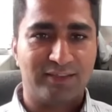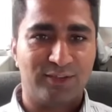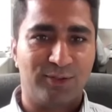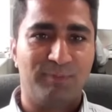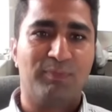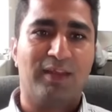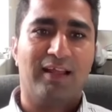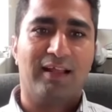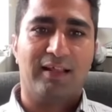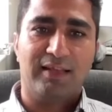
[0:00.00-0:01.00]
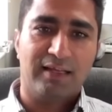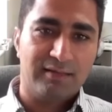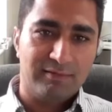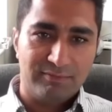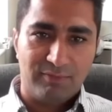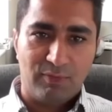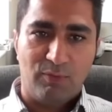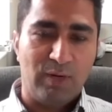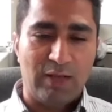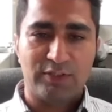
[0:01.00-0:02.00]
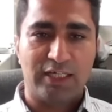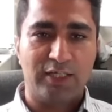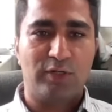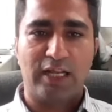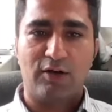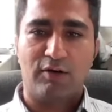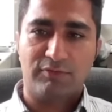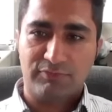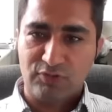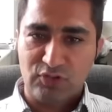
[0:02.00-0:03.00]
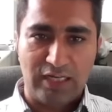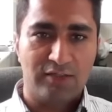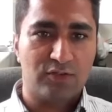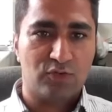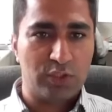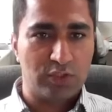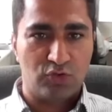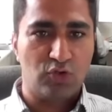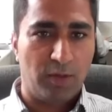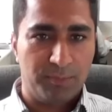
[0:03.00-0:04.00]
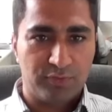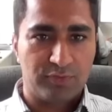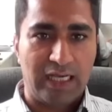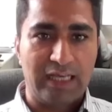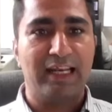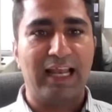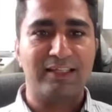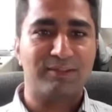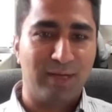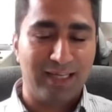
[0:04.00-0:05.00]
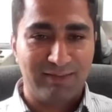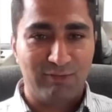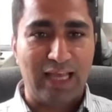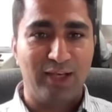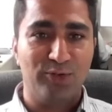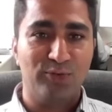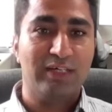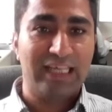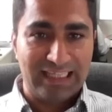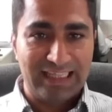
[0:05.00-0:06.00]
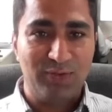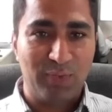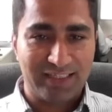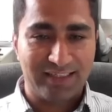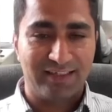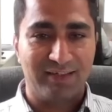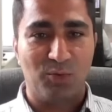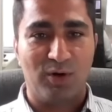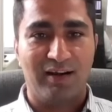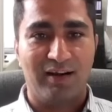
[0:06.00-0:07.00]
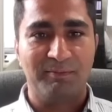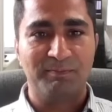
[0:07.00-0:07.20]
So then, when I was ready to take off, change, switch jobs, I realized my value in the Western world,